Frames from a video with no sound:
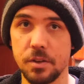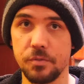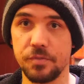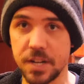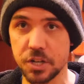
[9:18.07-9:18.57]

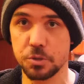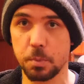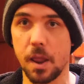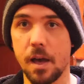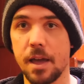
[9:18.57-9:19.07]
finish
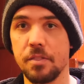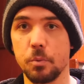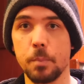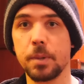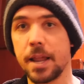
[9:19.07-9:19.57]
ply that
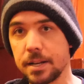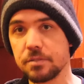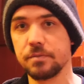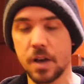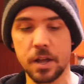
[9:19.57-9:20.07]
we're planning
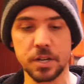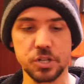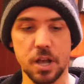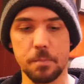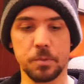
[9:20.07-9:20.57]
to
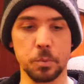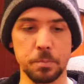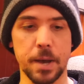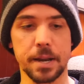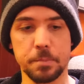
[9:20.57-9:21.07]
varnish up that we
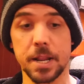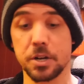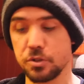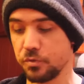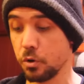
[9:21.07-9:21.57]
paid a bit
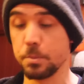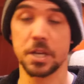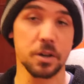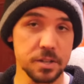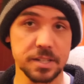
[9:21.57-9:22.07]
extra for
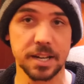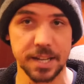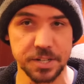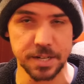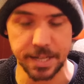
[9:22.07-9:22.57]
because it
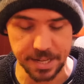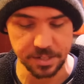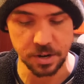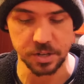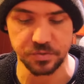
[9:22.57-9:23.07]
allegedly gets
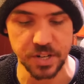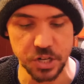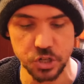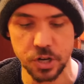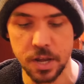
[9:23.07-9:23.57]
a nice
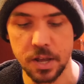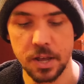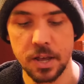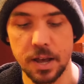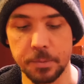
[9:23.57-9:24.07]
finish.
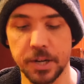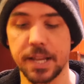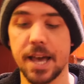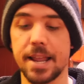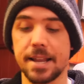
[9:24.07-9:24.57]
I'm going to
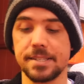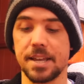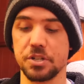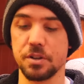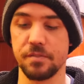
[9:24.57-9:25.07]
cut out a
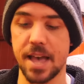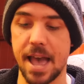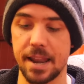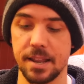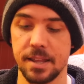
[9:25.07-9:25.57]
section of
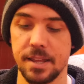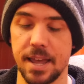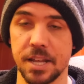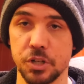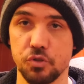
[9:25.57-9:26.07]
that
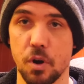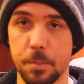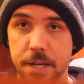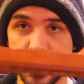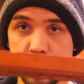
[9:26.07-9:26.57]
and
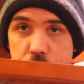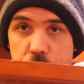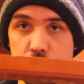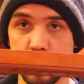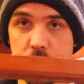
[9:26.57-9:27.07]
drop it
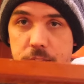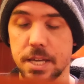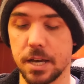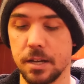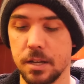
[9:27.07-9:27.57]
into
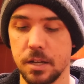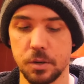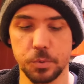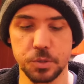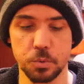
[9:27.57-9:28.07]
here,
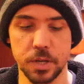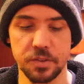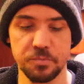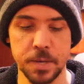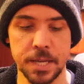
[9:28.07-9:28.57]
which will
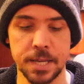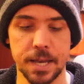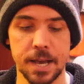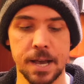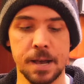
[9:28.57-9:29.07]
give me,
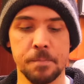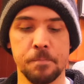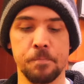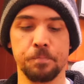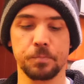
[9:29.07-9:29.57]

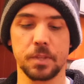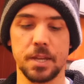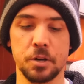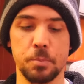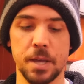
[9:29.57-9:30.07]
um,
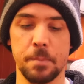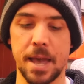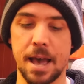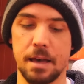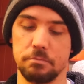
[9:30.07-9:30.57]
it'll be
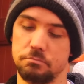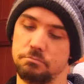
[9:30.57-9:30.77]
about